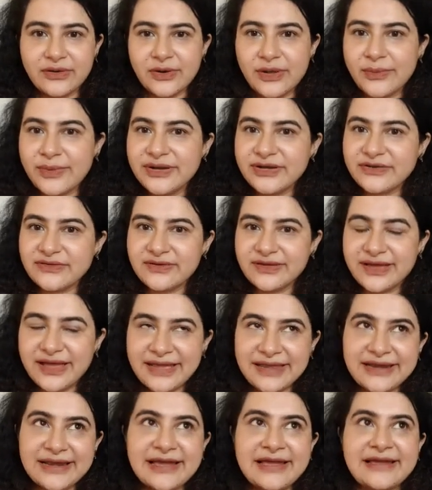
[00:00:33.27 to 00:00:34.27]
went to the
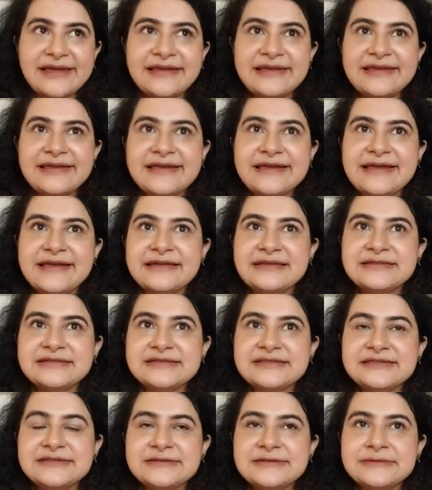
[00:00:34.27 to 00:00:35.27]
gynec,
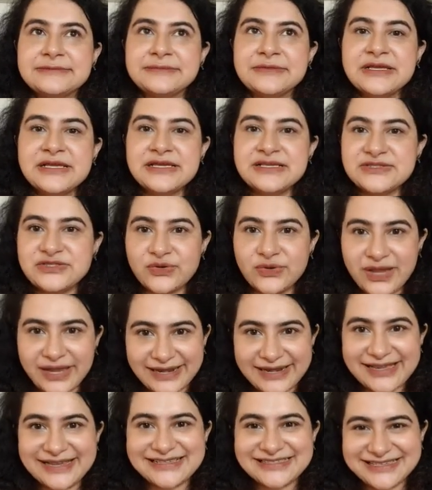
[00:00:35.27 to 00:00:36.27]
and so
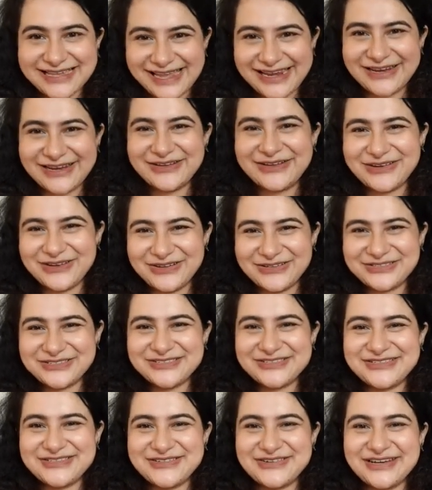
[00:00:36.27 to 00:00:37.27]
gynec is
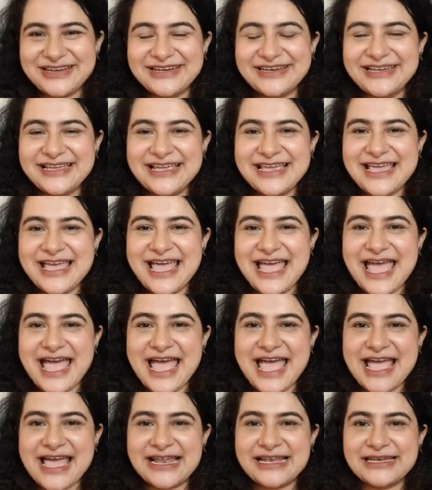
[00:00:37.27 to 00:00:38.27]
gynecologist, right?
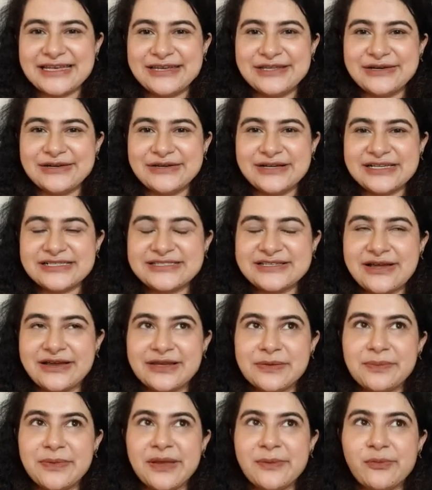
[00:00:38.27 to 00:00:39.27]
And I
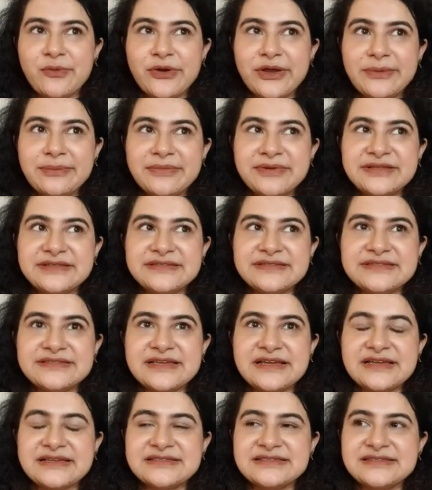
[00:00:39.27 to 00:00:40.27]
started my appointments.
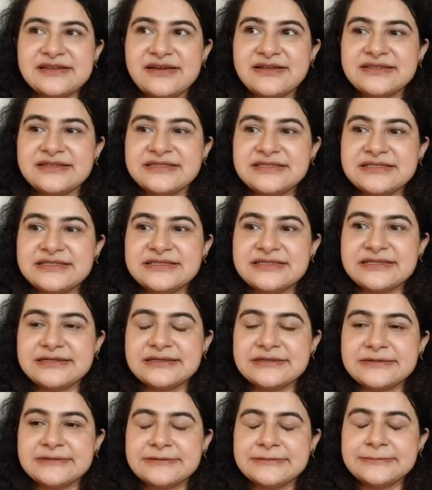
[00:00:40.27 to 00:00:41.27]
I started
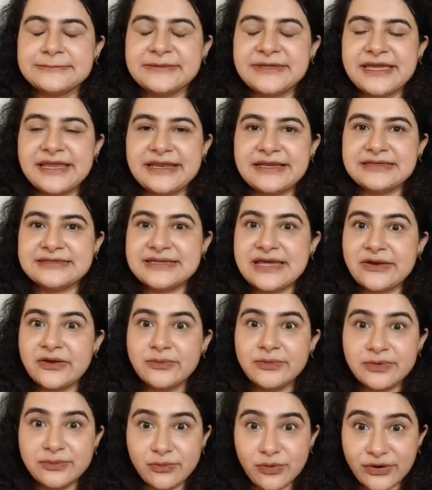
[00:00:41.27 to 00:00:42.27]
getting
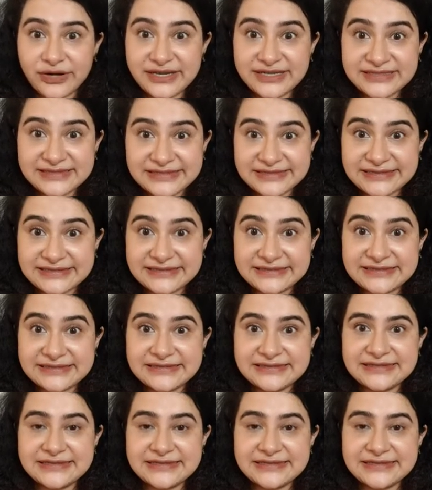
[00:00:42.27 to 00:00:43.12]
terrible morning sickness